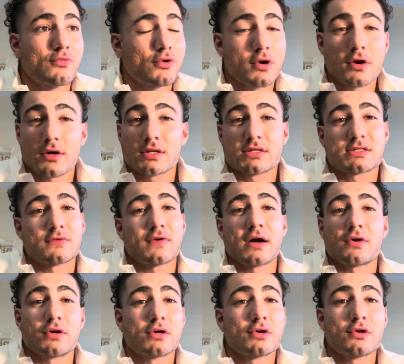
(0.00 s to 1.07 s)
regardless of
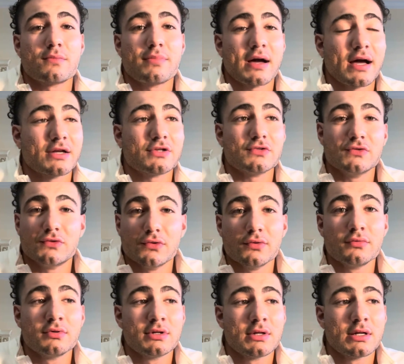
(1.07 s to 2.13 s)
how good or bad you do,